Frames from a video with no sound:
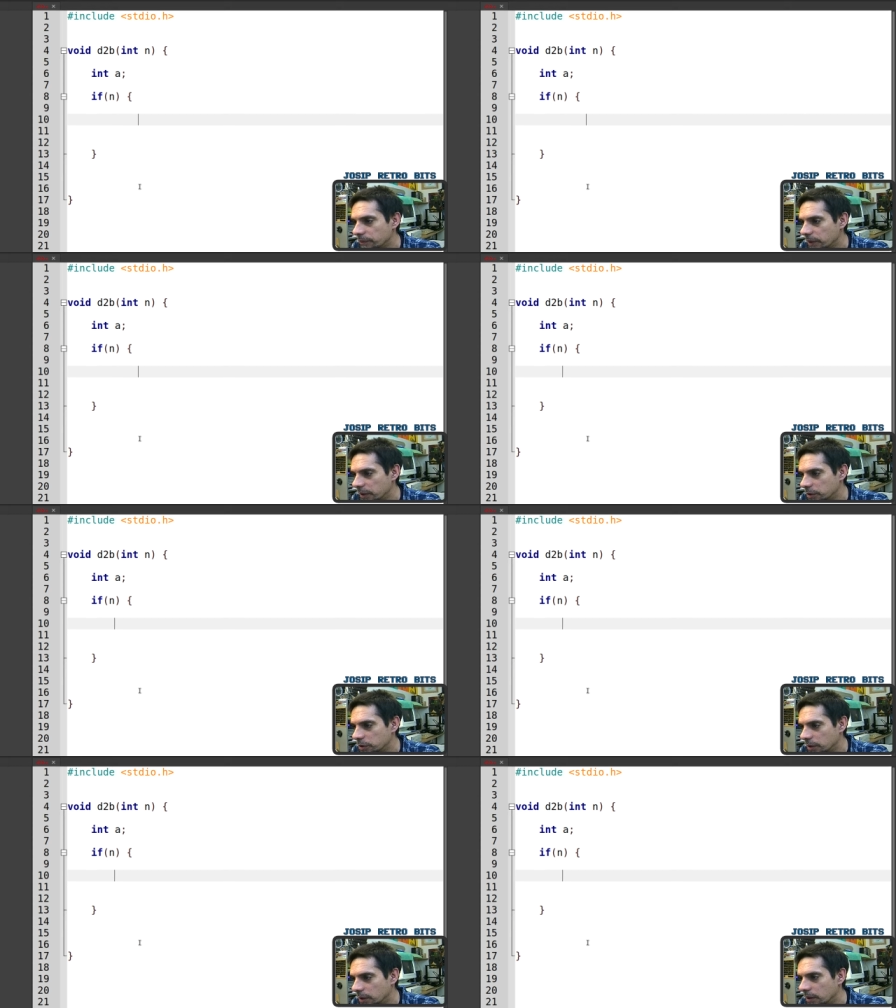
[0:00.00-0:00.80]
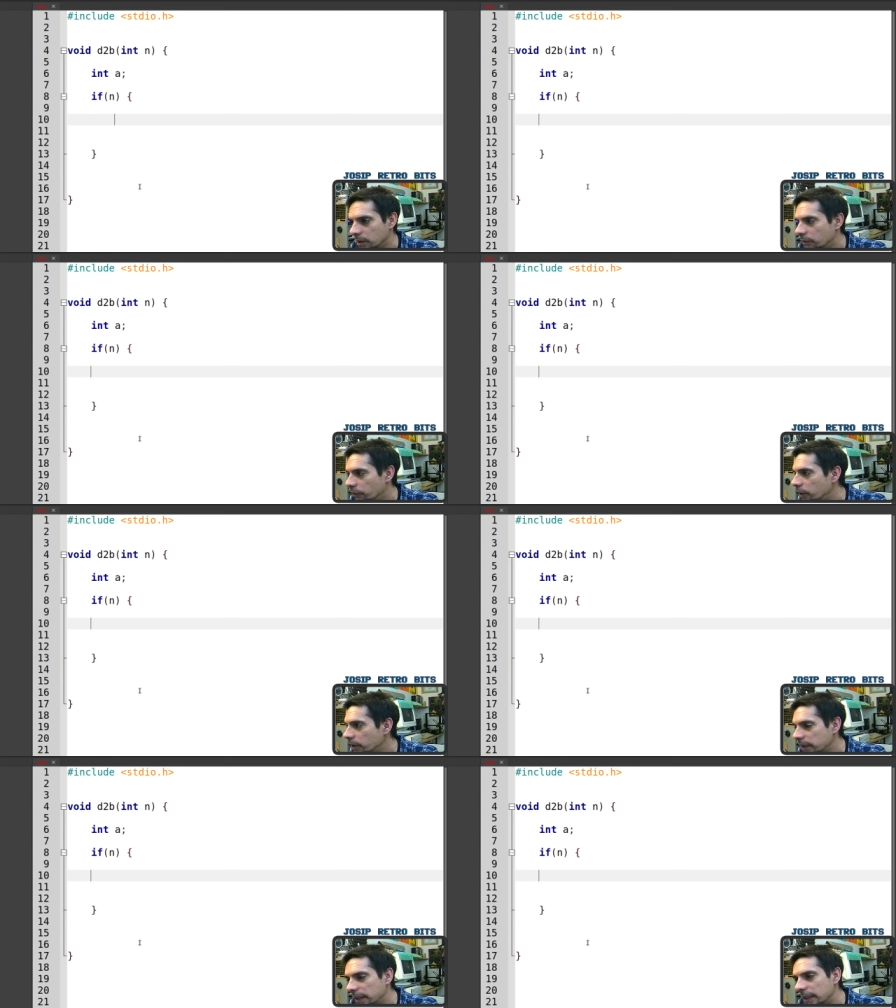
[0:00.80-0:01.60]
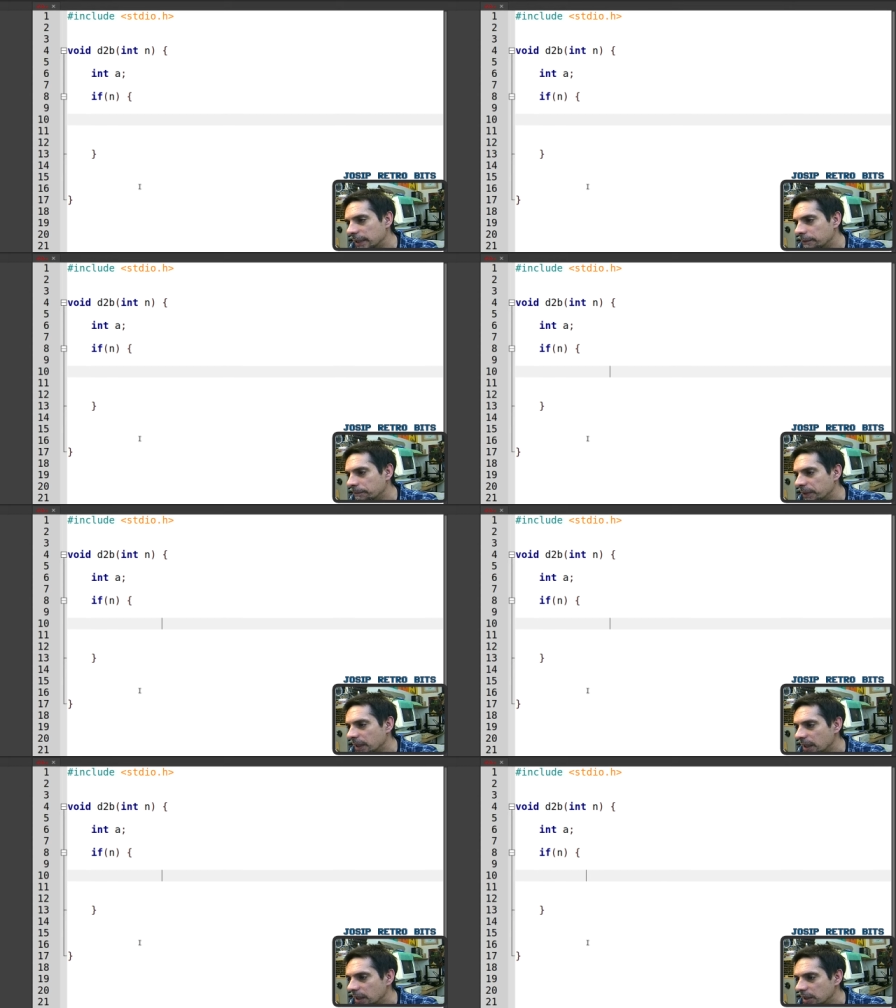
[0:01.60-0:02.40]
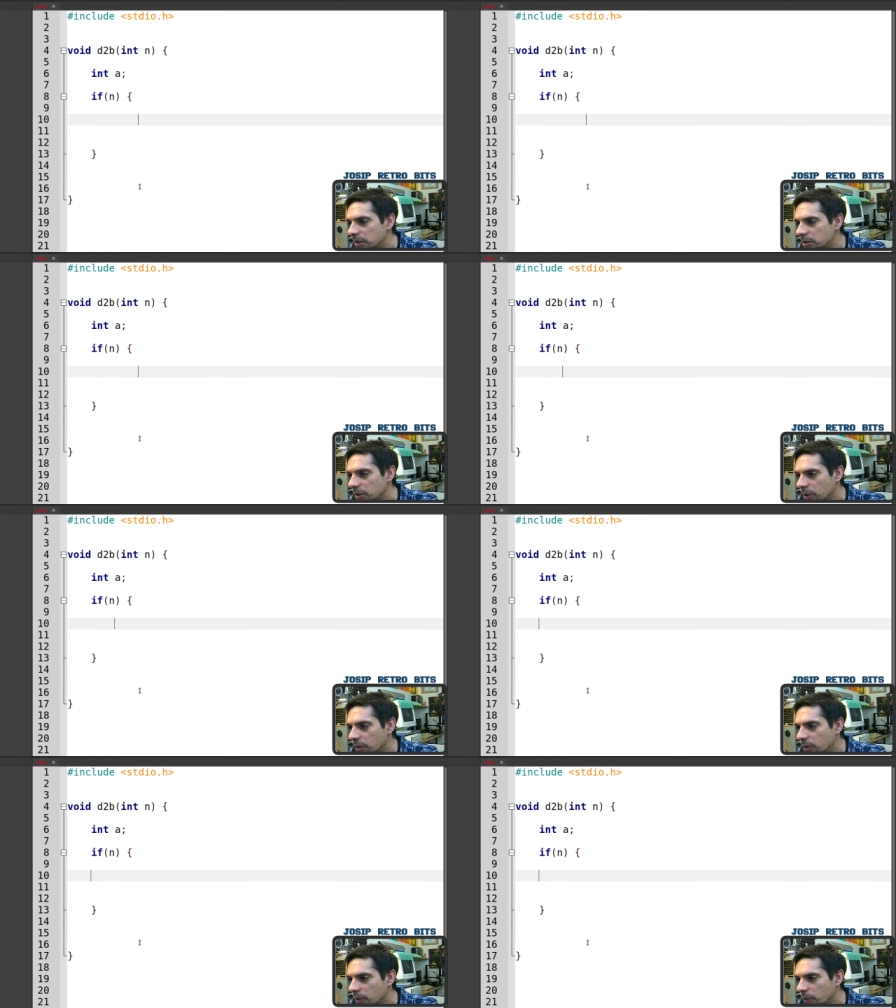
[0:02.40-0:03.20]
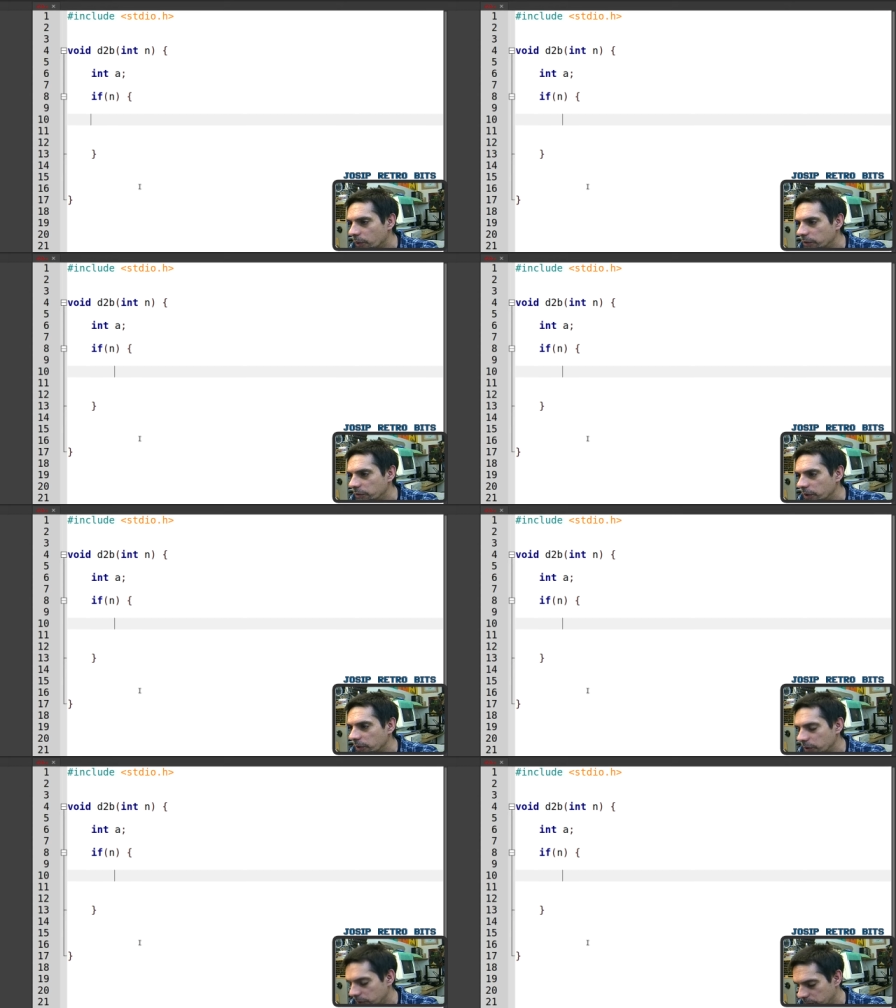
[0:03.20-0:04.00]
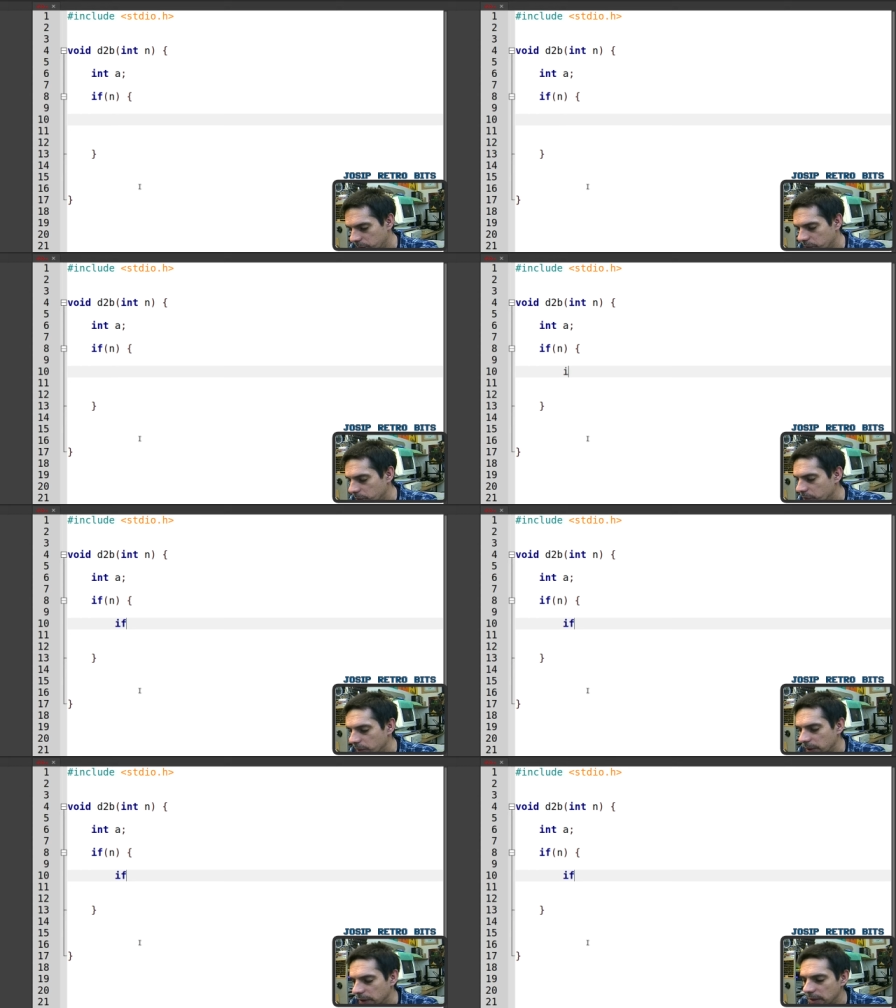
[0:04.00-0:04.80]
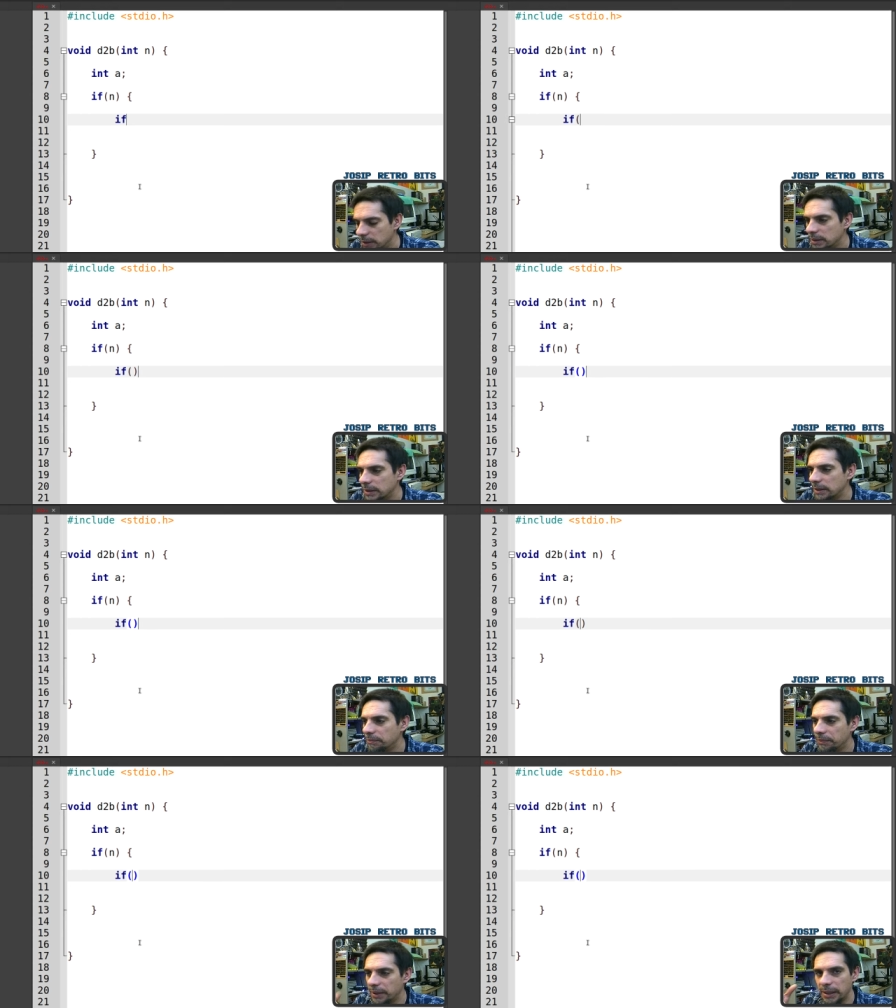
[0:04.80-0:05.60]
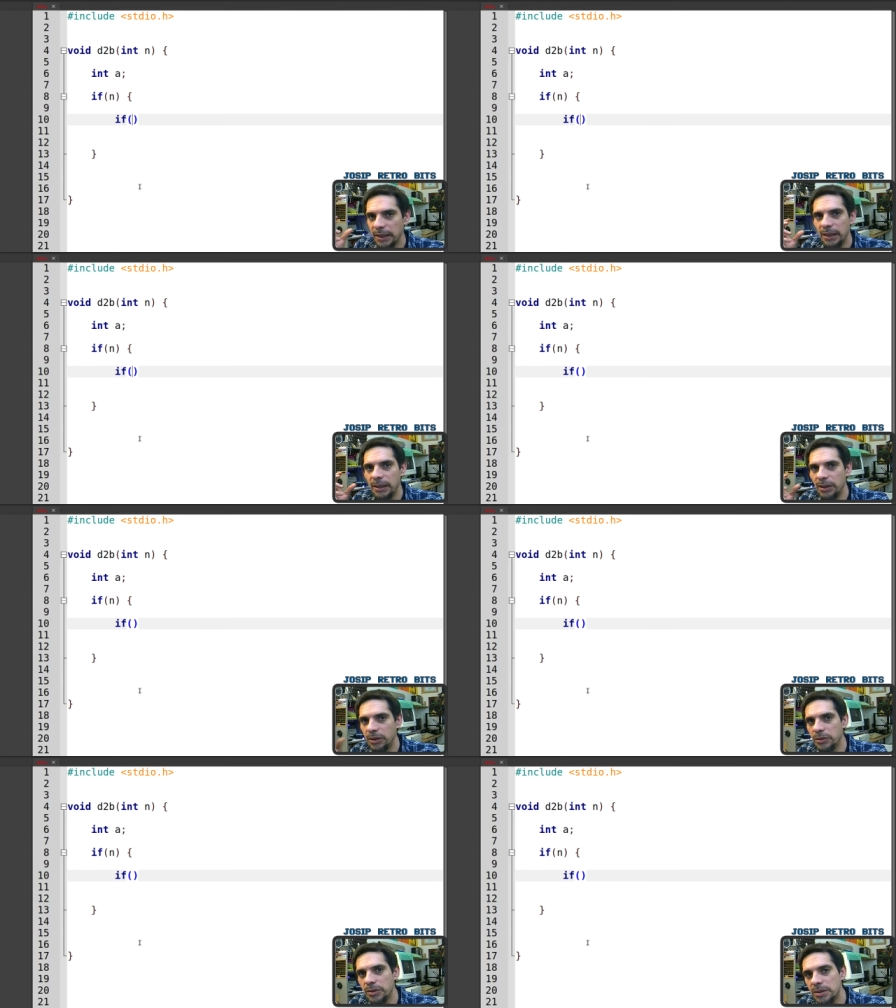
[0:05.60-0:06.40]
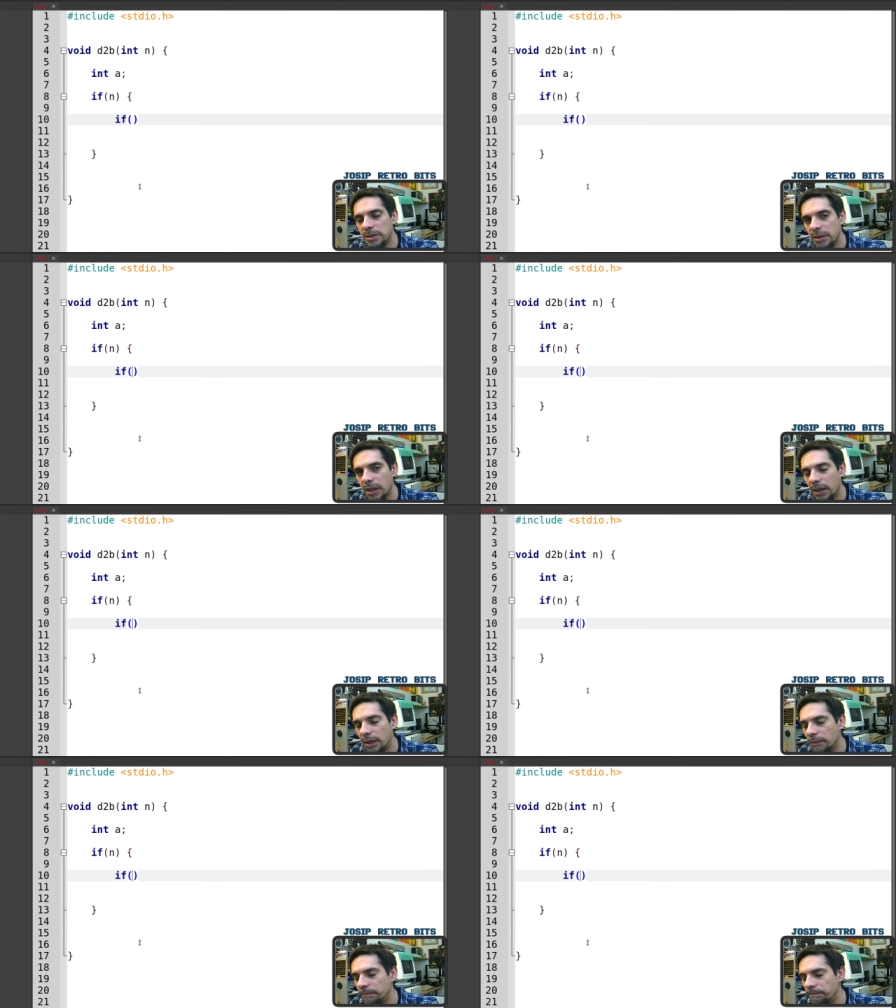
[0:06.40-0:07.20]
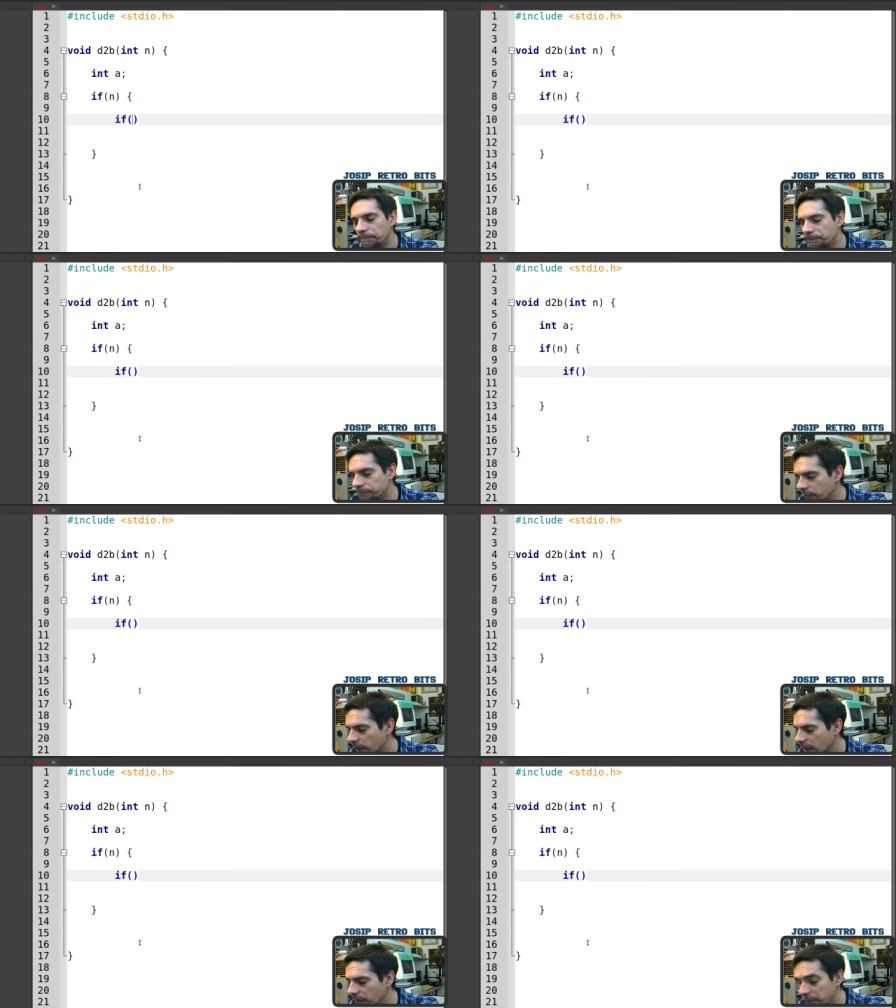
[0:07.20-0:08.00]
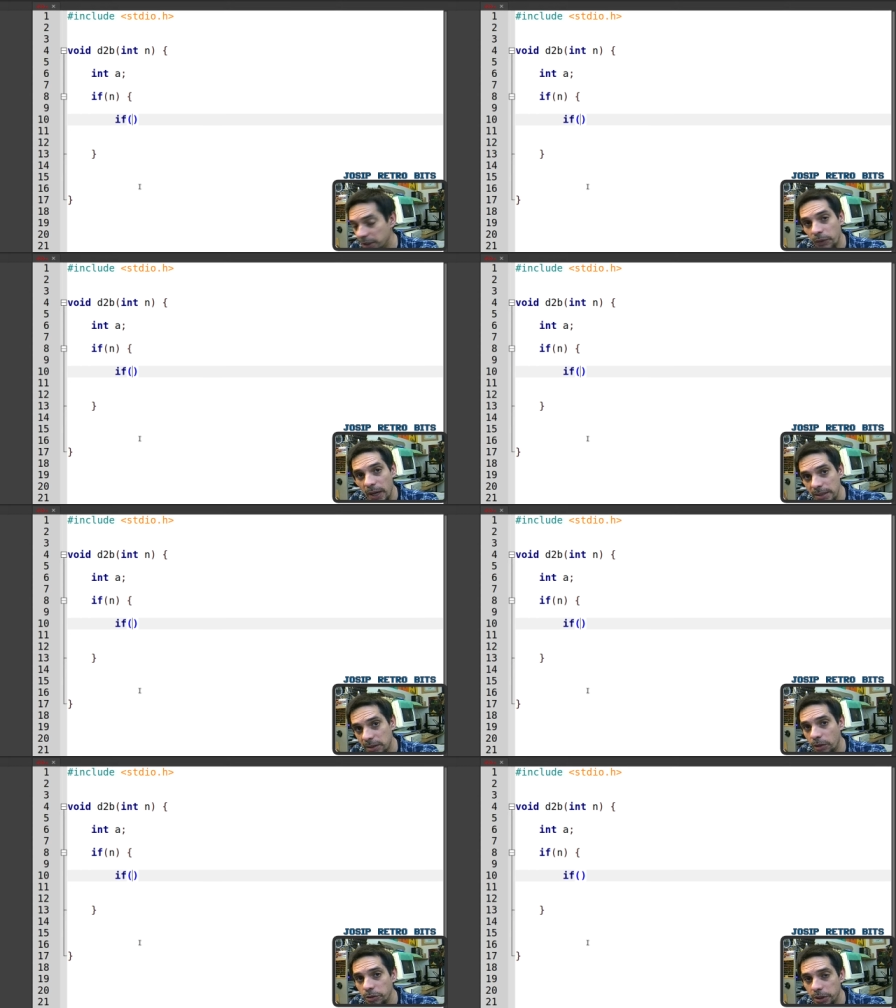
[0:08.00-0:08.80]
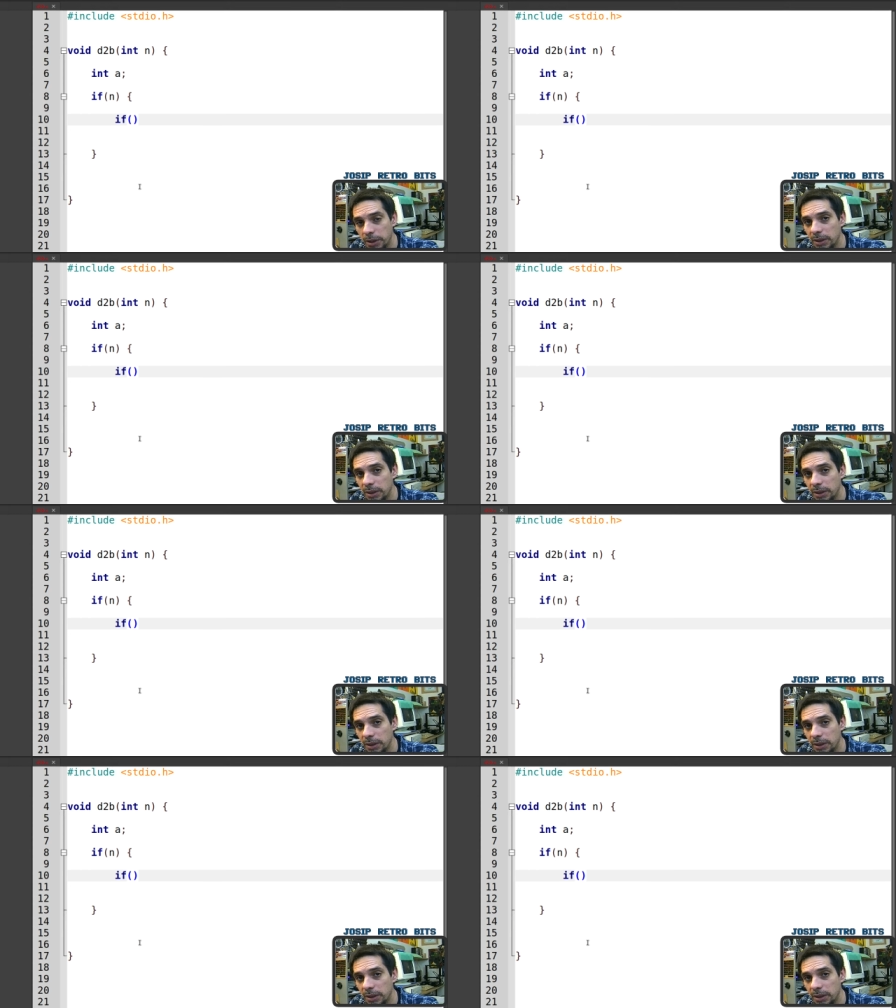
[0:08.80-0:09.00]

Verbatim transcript: additional work here so what we are going to do is simply use um, bitwise logic